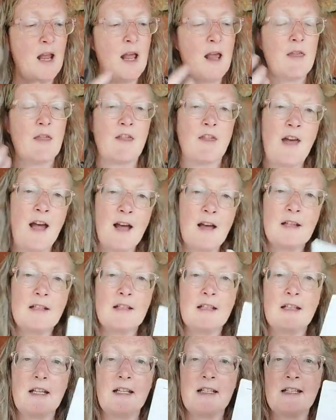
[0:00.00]

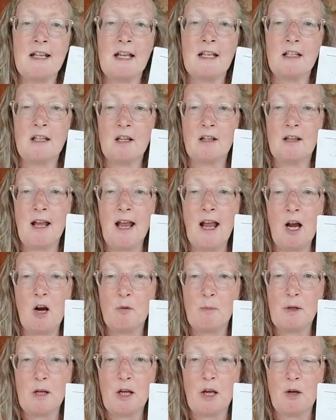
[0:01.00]
That is then going to
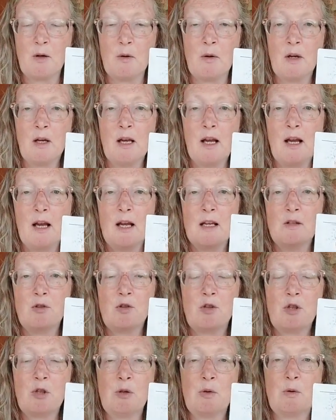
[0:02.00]
help you
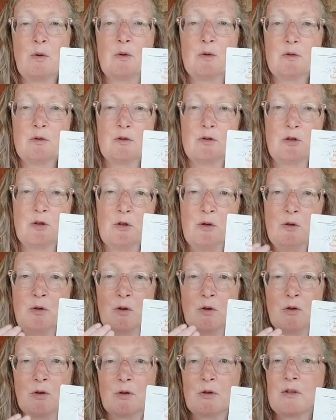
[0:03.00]
to do
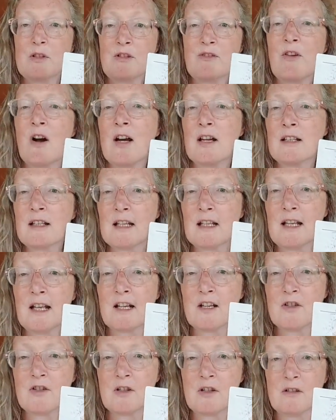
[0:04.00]
your divine
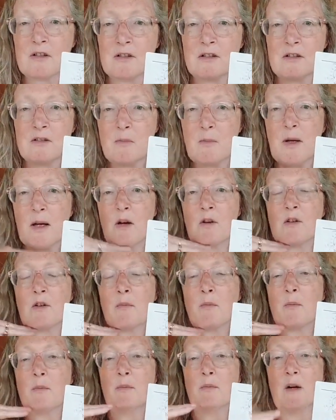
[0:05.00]
connection, to be on
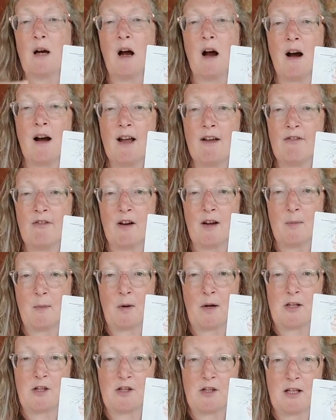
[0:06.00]
a higher
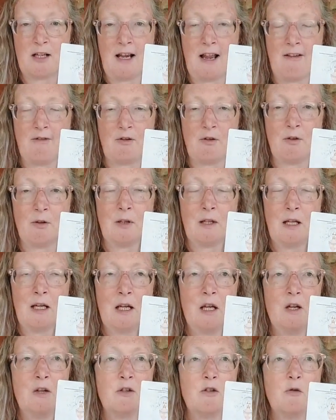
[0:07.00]
vibration level,
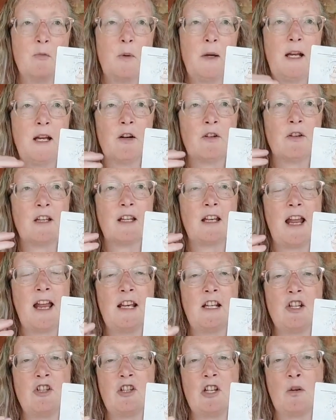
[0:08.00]
to be on an
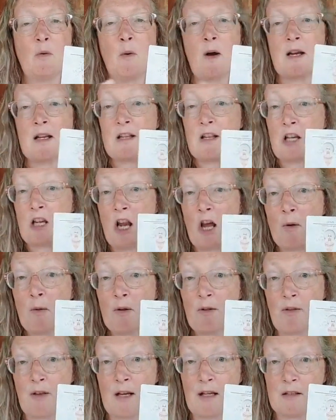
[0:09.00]
energy where the lower
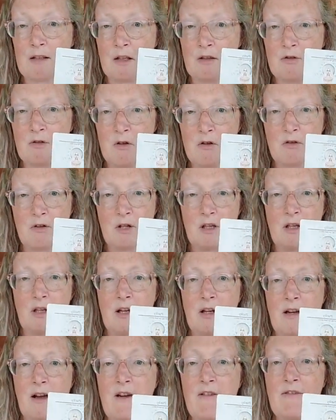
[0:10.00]
things are not going
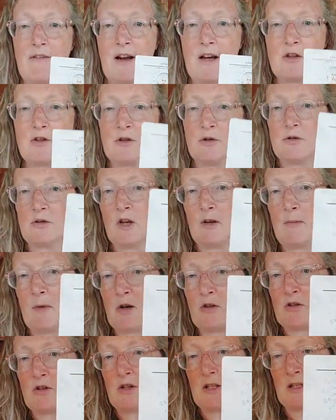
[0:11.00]
to affect you so
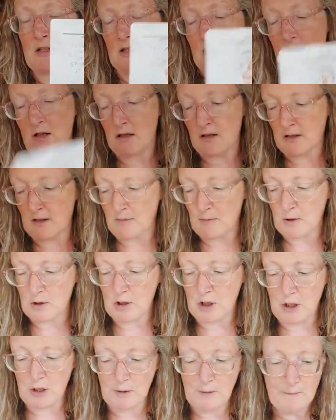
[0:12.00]
much. That's card number
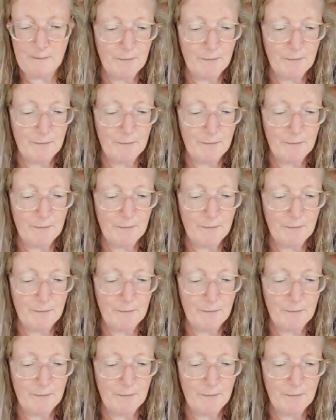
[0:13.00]
two.